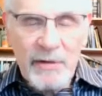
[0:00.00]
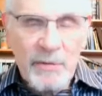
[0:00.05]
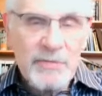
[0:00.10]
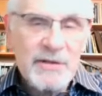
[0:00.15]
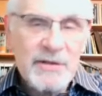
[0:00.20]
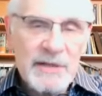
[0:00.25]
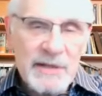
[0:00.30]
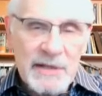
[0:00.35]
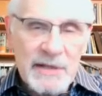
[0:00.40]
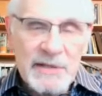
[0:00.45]

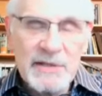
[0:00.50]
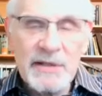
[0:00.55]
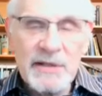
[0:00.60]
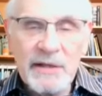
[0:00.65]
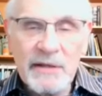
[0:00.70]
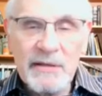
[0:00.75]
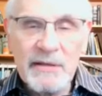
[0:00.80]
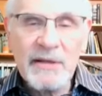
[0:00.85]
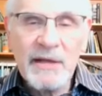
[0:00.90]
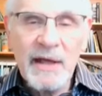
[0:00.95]

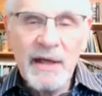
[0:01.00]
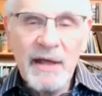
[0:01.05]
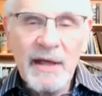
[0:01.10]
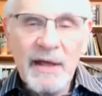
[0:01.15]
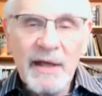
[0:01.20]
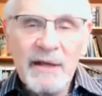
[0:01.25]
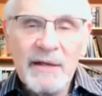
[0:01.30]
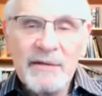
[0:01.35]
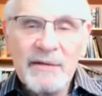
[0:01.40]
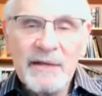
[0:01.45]
citizens
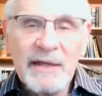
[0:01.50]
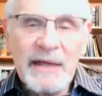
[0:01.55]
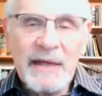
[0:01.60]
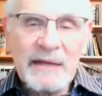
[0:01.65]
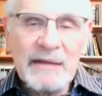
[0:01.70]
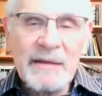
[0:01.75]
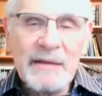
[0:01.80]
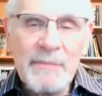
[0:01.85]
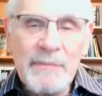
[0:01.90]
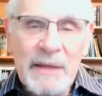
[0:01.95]
to
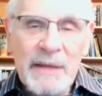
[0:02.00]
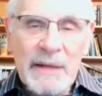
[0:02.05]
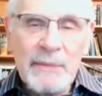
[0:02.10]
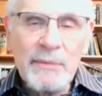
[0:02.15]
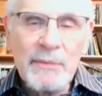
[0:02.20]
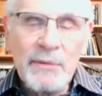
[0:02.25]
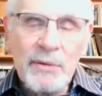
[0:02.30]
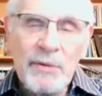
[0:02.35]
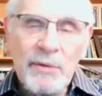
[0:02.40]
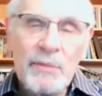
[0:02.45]
get the
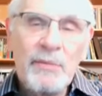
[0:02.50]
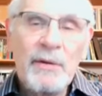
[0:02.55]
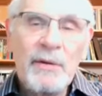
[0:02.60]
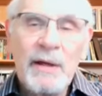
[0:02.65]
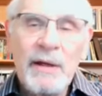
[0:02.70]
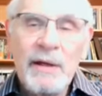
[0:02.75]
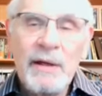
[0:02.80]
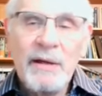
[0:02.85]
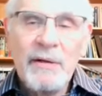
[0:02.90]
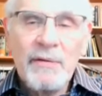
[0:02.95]
minimal
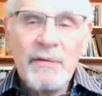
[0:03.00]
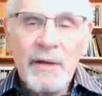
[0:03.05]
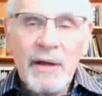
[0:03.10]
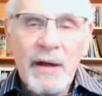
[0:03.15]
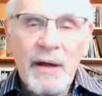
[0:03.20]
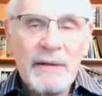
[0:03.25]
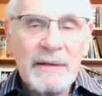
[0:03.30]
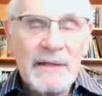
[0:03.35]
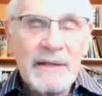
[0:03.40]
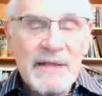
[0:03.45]

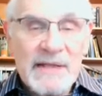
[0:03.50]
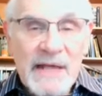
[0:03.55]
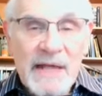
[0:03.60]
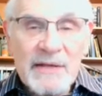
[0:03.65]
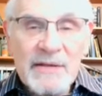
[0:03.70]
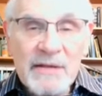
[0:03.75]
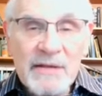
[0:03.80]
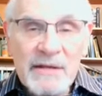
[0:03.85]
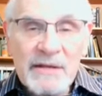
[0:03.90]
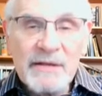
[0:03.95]
uh,
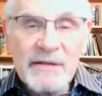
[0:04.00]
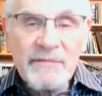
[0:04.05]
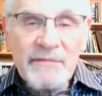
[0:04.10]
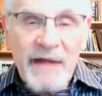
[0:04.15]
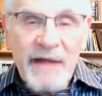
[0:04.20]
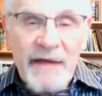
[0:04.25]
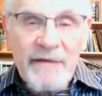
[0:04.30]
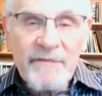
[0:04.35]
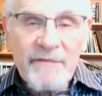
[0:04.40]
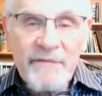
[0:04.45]
necessities of
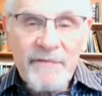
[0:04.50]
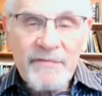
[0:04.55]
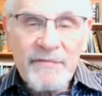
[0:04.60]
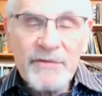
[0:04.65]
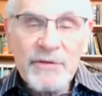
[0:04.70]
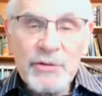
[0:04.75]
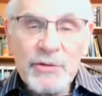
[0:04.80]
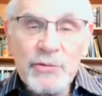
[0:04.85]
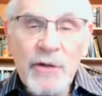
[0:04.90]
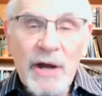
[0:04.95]
life
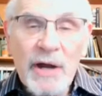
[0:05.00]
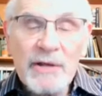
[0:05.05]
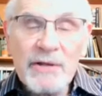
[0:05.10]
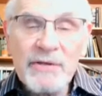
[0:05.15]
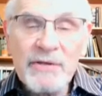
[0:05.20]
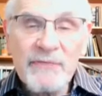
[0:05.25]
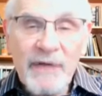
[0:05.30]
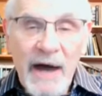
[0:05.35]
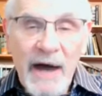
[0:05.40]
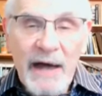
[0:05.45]
to try to
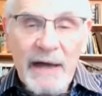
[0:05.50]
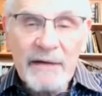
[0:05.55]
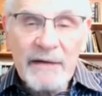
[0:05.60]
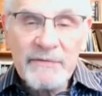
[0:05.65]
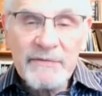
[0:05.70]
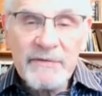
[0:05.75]
survive.